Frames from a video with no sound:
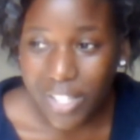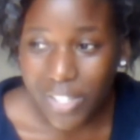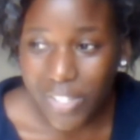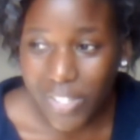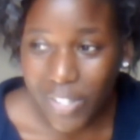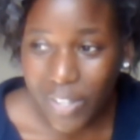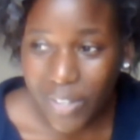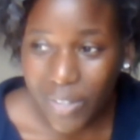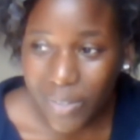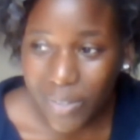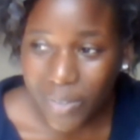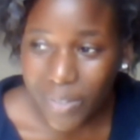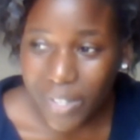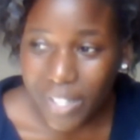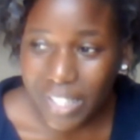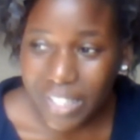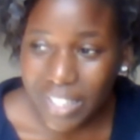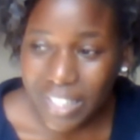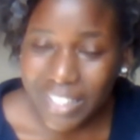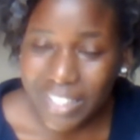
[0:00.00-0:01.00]

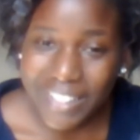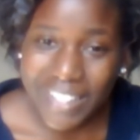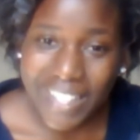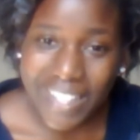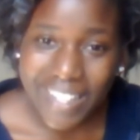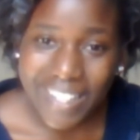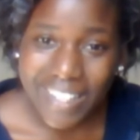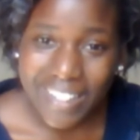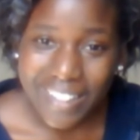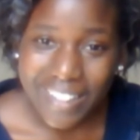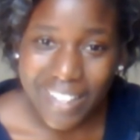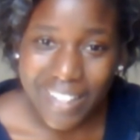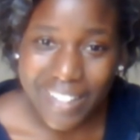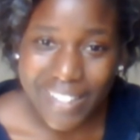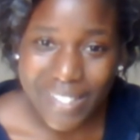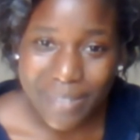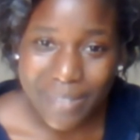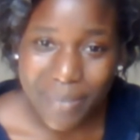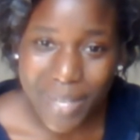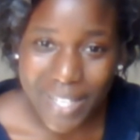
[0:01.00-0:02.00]
So yeah, that
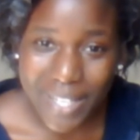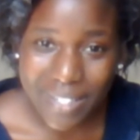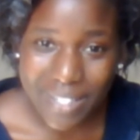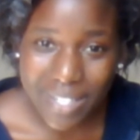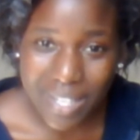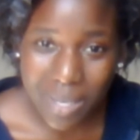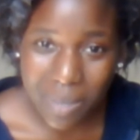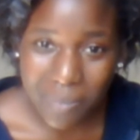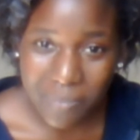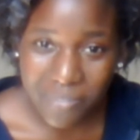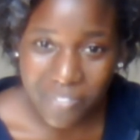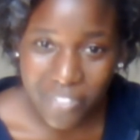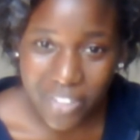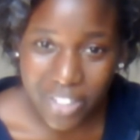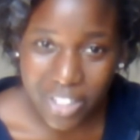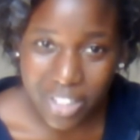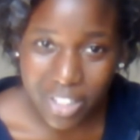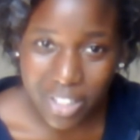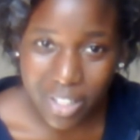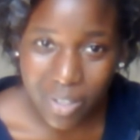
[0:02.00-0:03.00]
is my tip
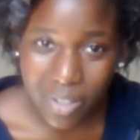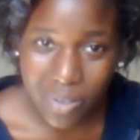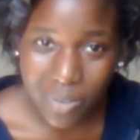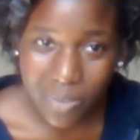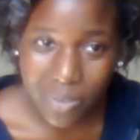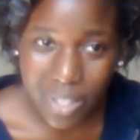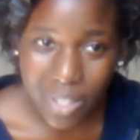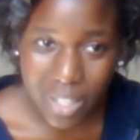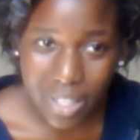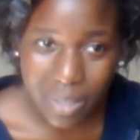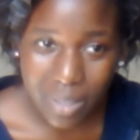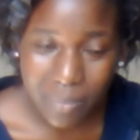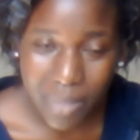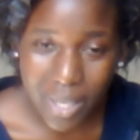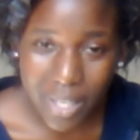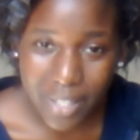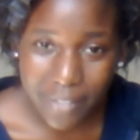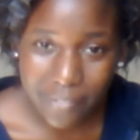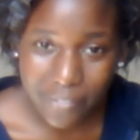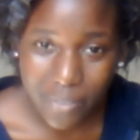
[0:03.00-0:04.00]
video and
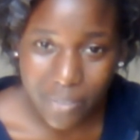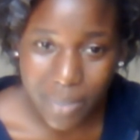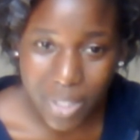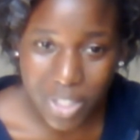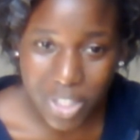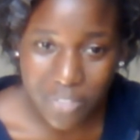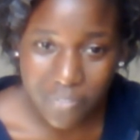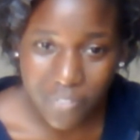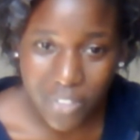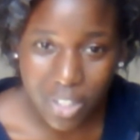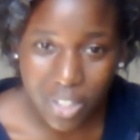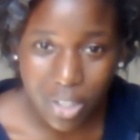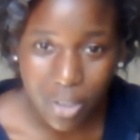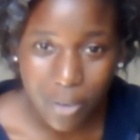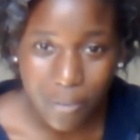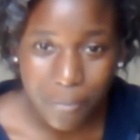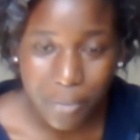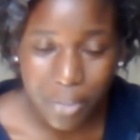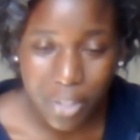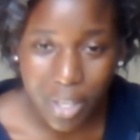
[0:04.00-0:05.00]
my information
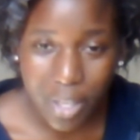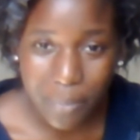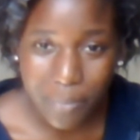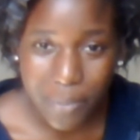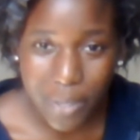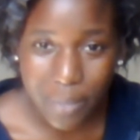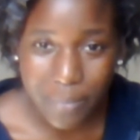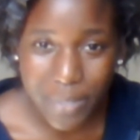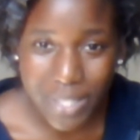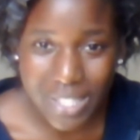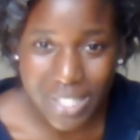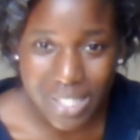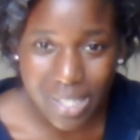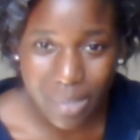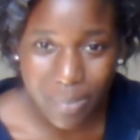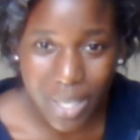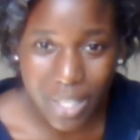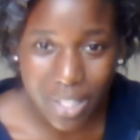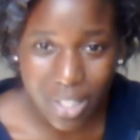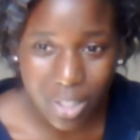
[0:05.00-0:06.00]
video for the upcoming
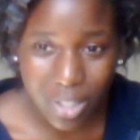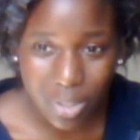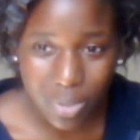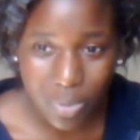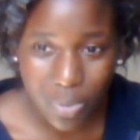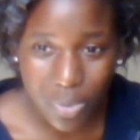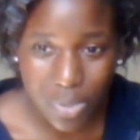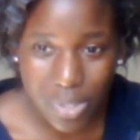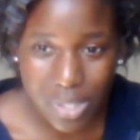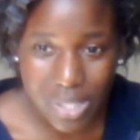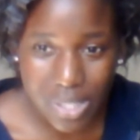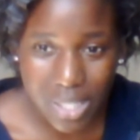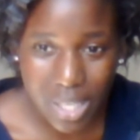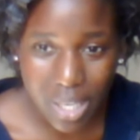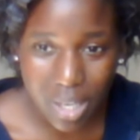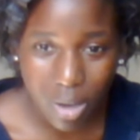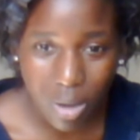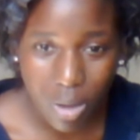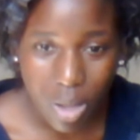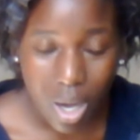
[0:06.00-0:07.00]
semi-annual
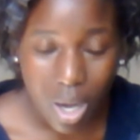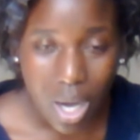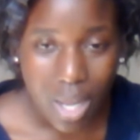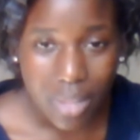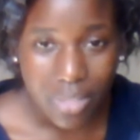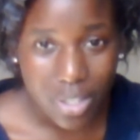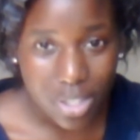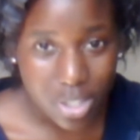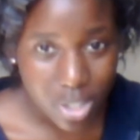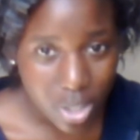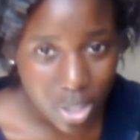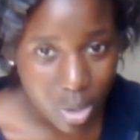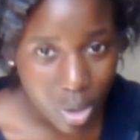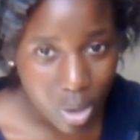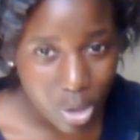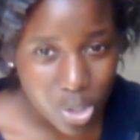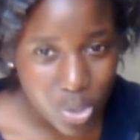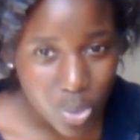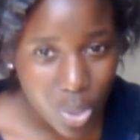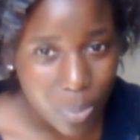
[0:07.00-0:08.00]
sale. This can
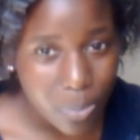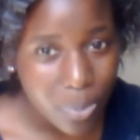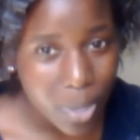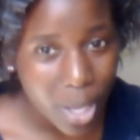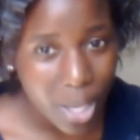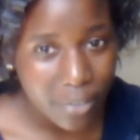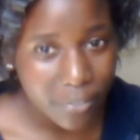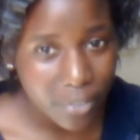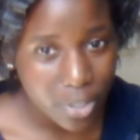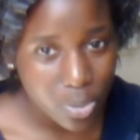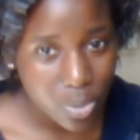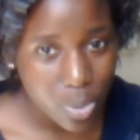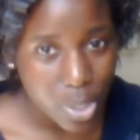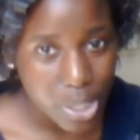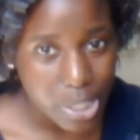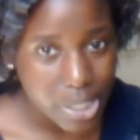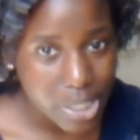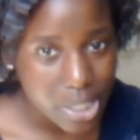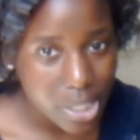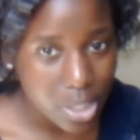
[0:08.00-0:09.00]
also apply to
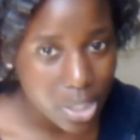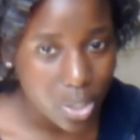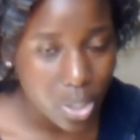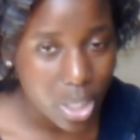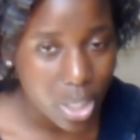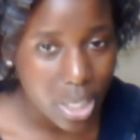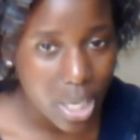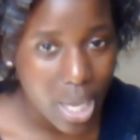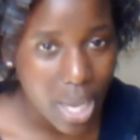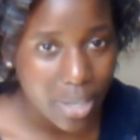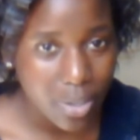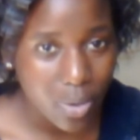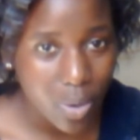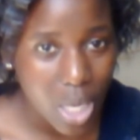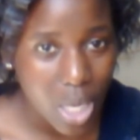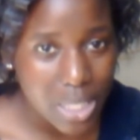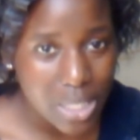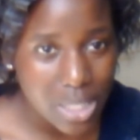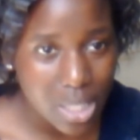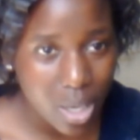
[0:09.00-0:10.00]
Victoria's Secret. I
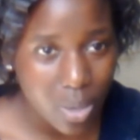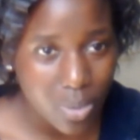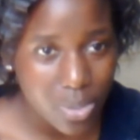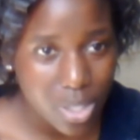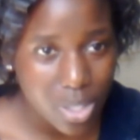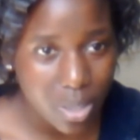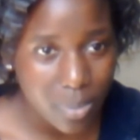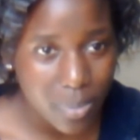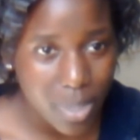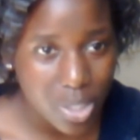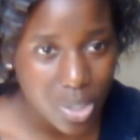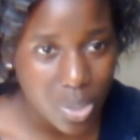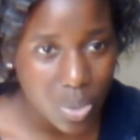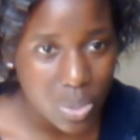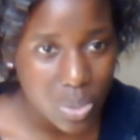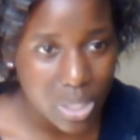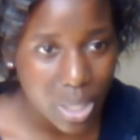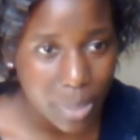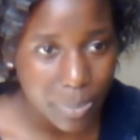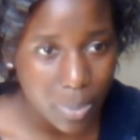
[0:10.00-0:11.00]
know I said I was going to make
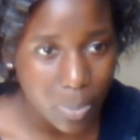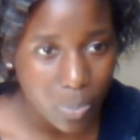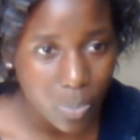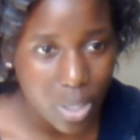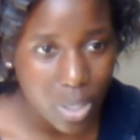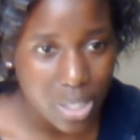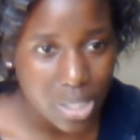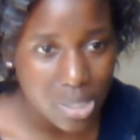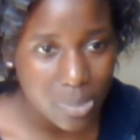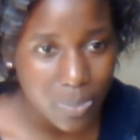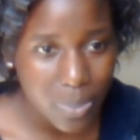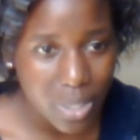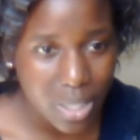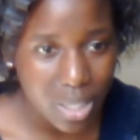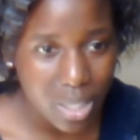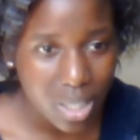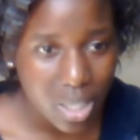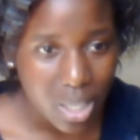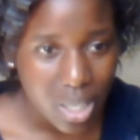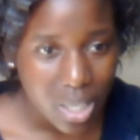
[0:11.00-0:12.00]
2 separate ones,
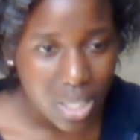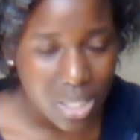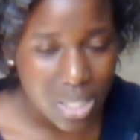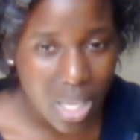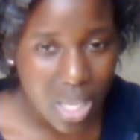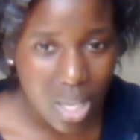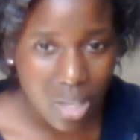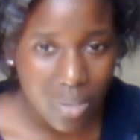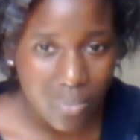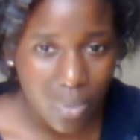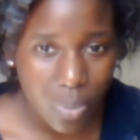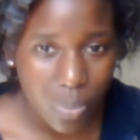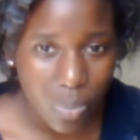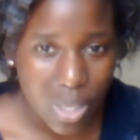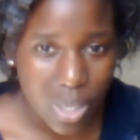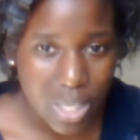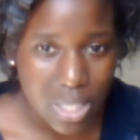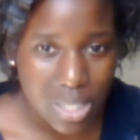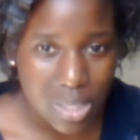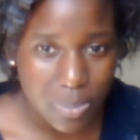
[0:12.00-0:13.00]
but it's kind of a
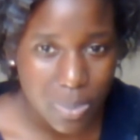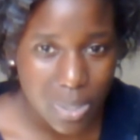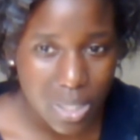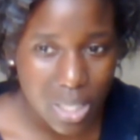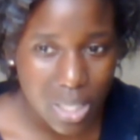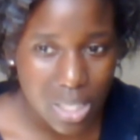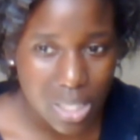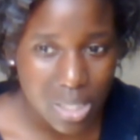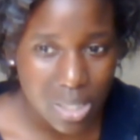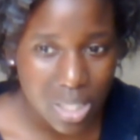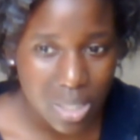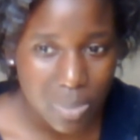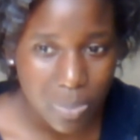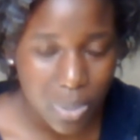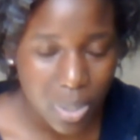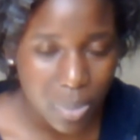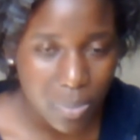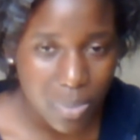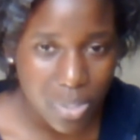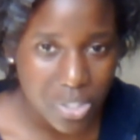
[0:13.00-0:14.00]
waste because it's
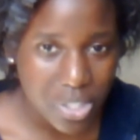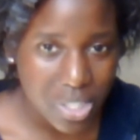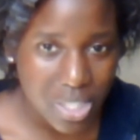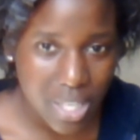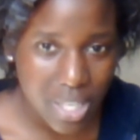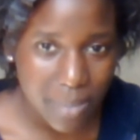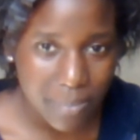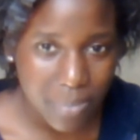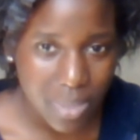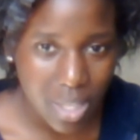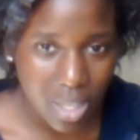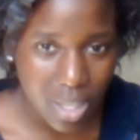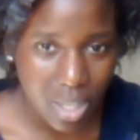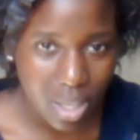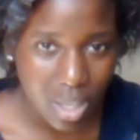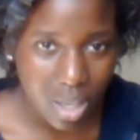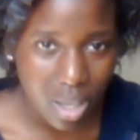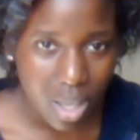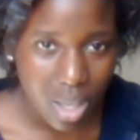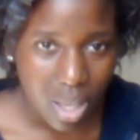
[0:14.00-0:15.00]
pretty much the same
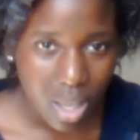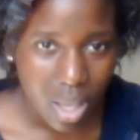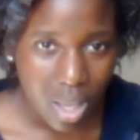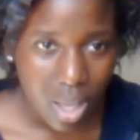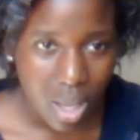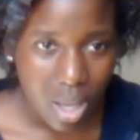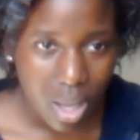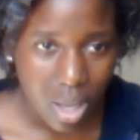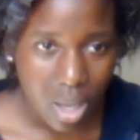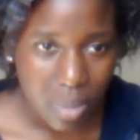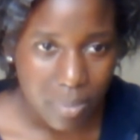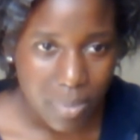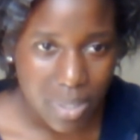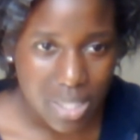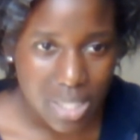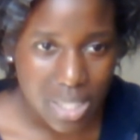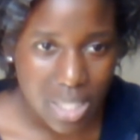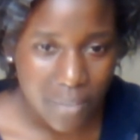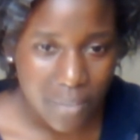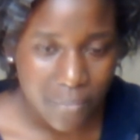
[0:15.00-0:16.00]
thing,
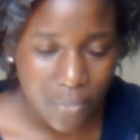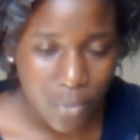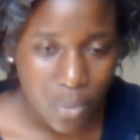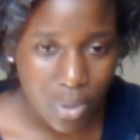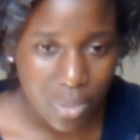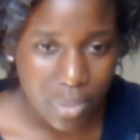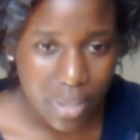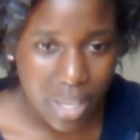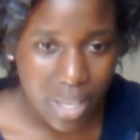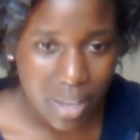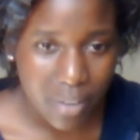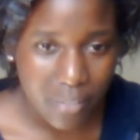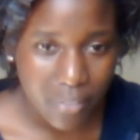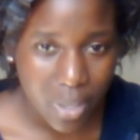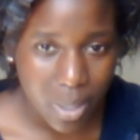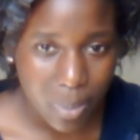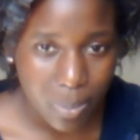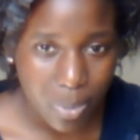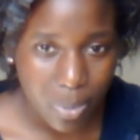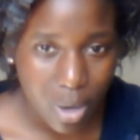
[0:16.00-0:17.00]
except for they have
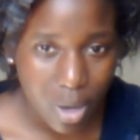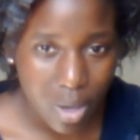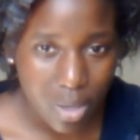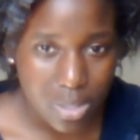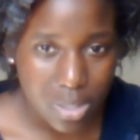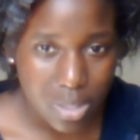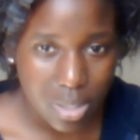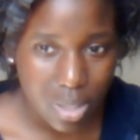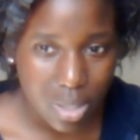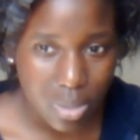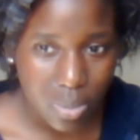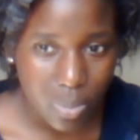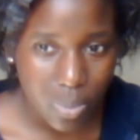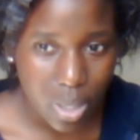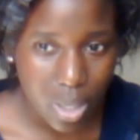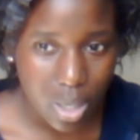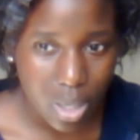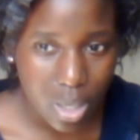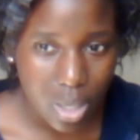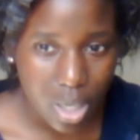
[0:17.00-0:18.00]
like bras and
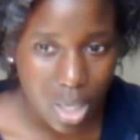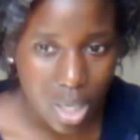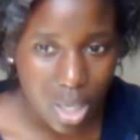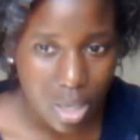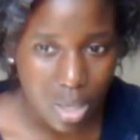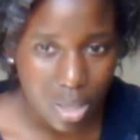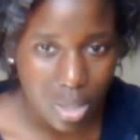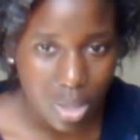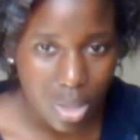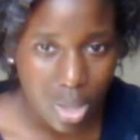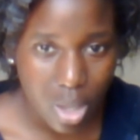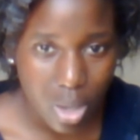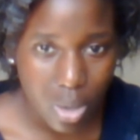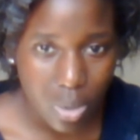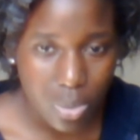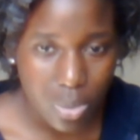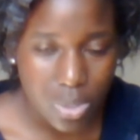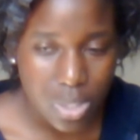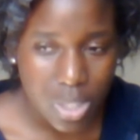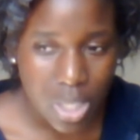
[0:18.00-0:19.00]
underwear and
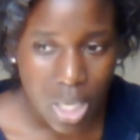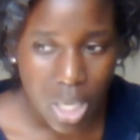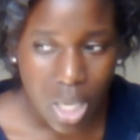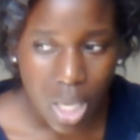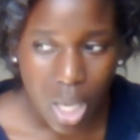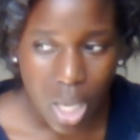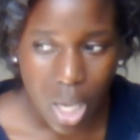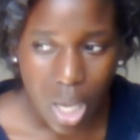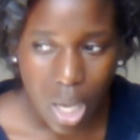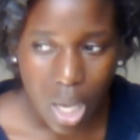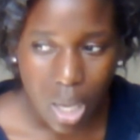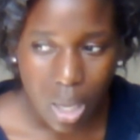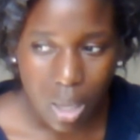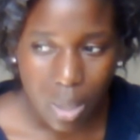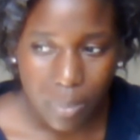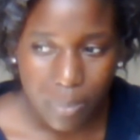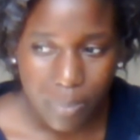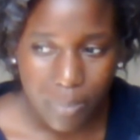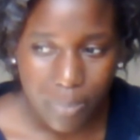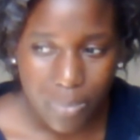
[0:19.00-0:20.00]
clothes.
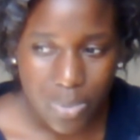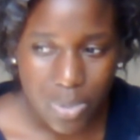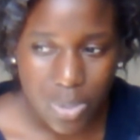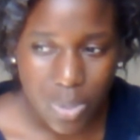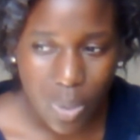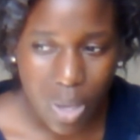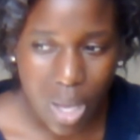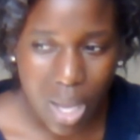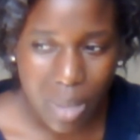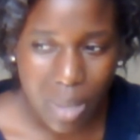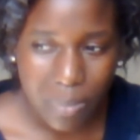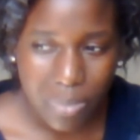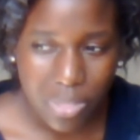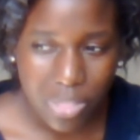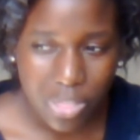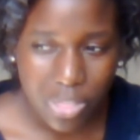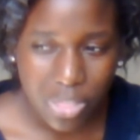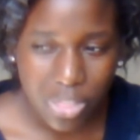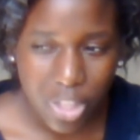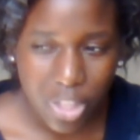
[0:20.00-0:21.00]
So I'm
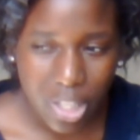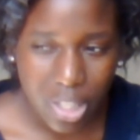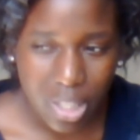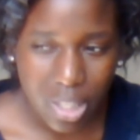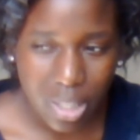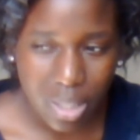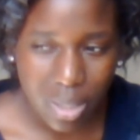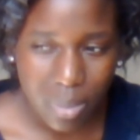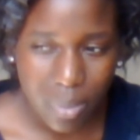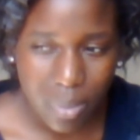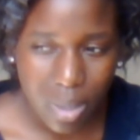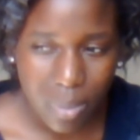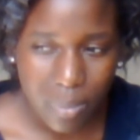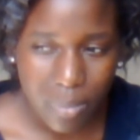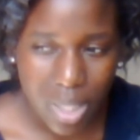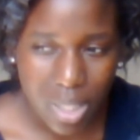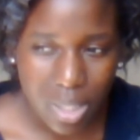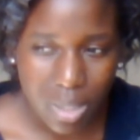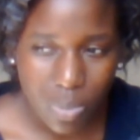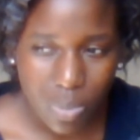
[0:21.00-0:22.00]
thinking
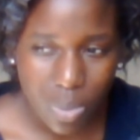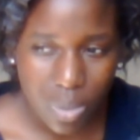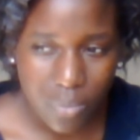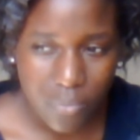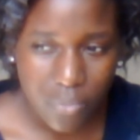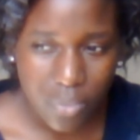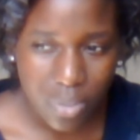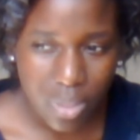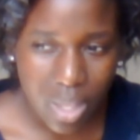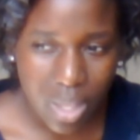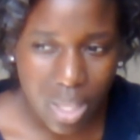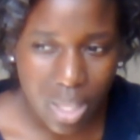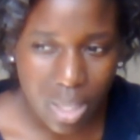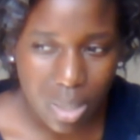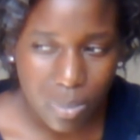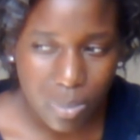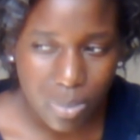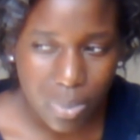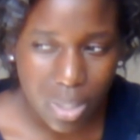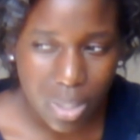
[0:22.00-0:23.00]
about making one for
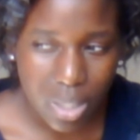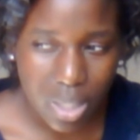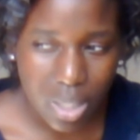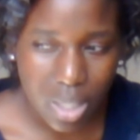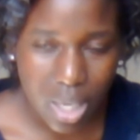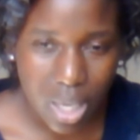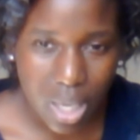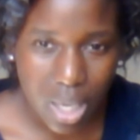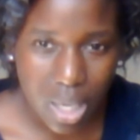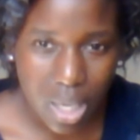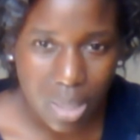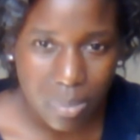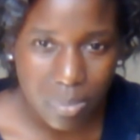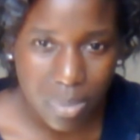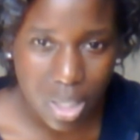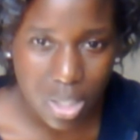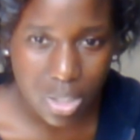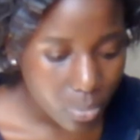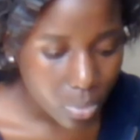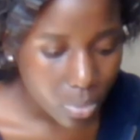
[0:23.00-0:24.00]
that, but
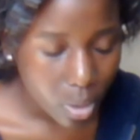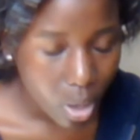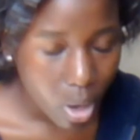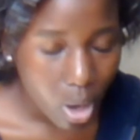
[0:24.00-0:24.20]
I'm not.